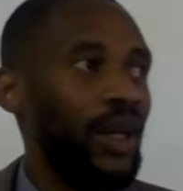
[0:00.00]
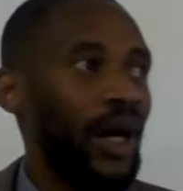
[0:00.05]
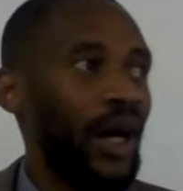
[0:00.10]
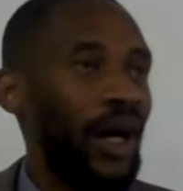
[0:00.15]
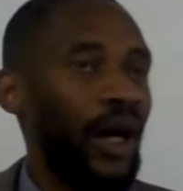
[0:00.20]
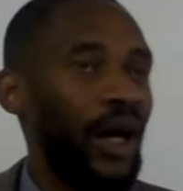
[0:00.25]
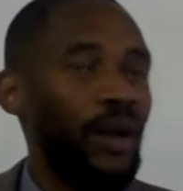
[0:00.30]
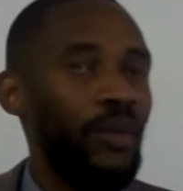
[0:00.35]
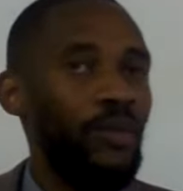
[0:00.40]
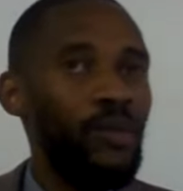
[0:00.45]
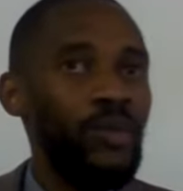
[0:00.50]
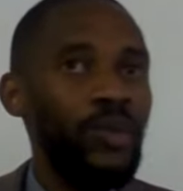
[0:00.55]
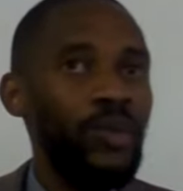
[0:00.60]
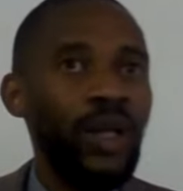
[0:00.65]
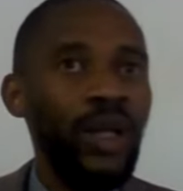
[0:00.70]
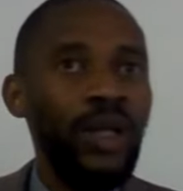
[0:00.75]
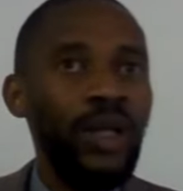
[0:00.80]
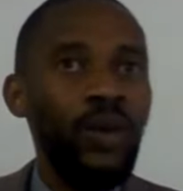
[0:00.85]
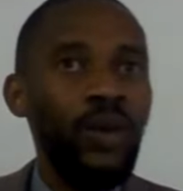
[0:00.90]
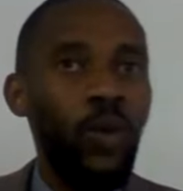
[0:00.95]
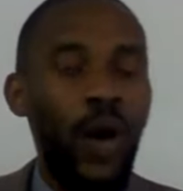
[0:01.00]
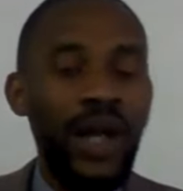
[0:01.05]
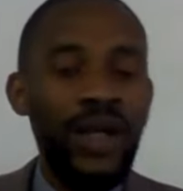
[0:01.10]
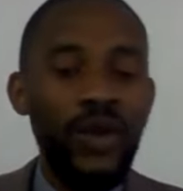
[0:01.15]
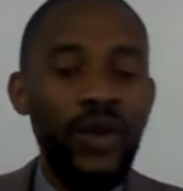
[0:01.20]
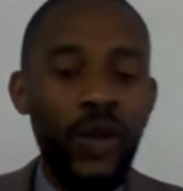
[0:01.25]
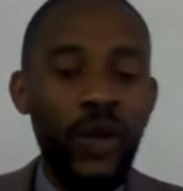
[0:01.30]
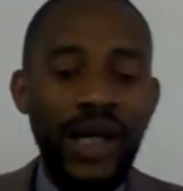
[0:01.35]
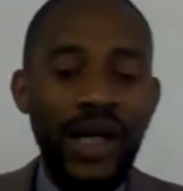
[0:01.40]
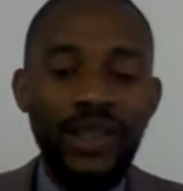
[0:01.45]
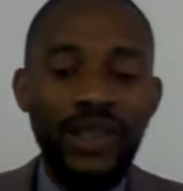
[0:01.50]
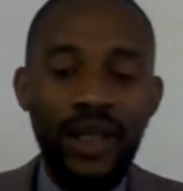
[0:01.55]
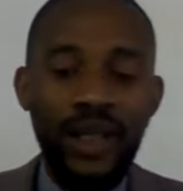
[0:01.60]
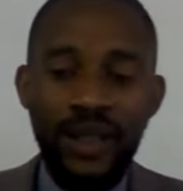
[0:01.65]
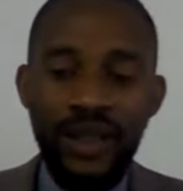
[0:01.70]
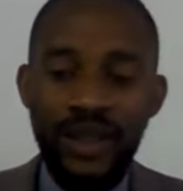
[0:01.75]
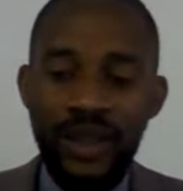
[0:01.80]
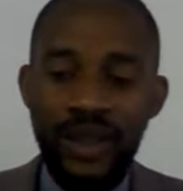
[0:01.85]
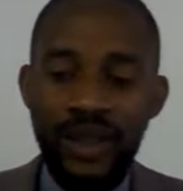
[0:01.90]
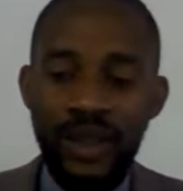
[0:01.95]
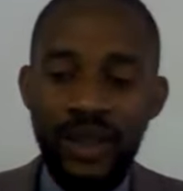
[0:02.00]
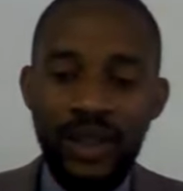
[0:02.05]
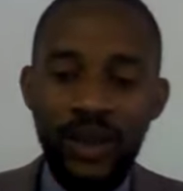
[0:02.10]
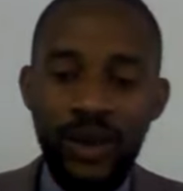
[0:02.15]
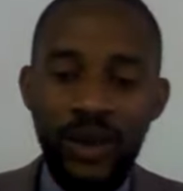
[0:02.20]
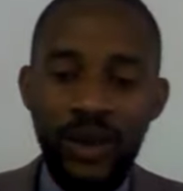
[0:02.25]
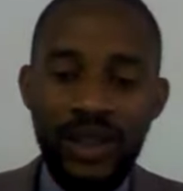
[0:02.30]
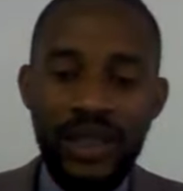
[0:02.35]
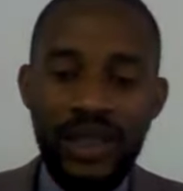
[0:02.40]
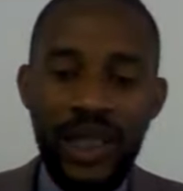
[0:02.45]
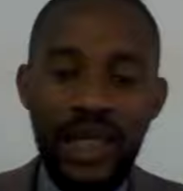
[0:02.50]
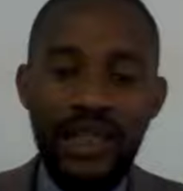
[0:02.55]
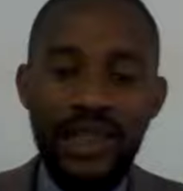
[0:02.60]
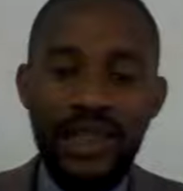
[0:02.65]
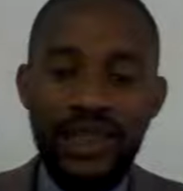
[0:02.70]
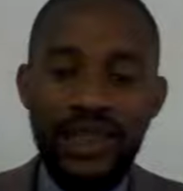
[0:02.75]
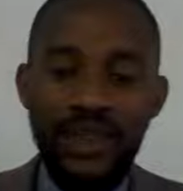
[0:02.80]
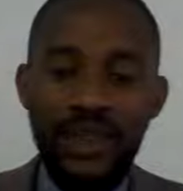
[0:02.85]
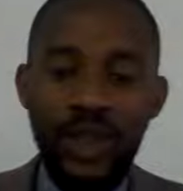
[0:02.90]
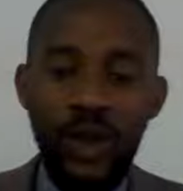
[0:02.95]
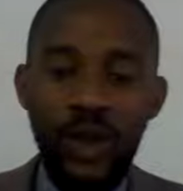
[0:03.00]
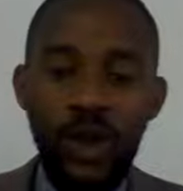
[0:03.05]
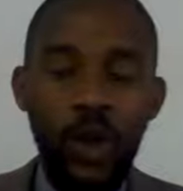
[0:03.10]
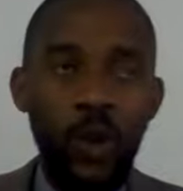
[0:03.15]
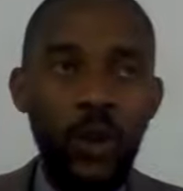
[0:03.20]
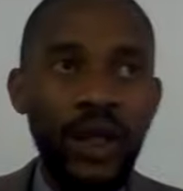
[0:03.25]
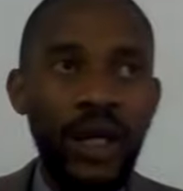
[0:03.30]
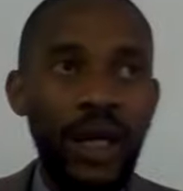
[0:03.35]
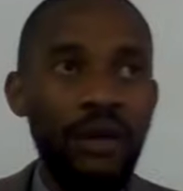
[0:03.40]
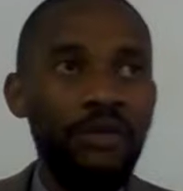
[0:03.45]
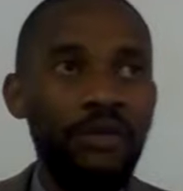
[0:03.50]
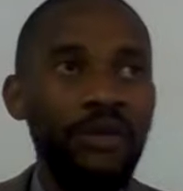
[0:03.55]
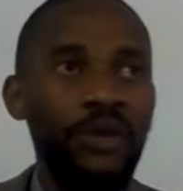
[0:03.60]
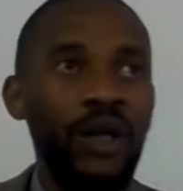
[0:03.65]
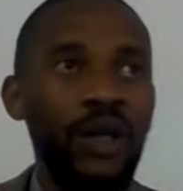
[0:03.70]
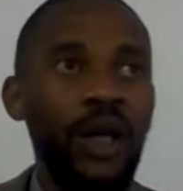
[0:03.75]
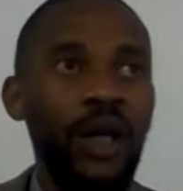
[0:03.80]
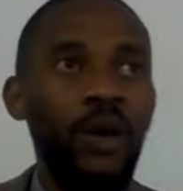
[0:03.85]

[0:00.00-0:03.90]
Um, one writer says, you know, we have,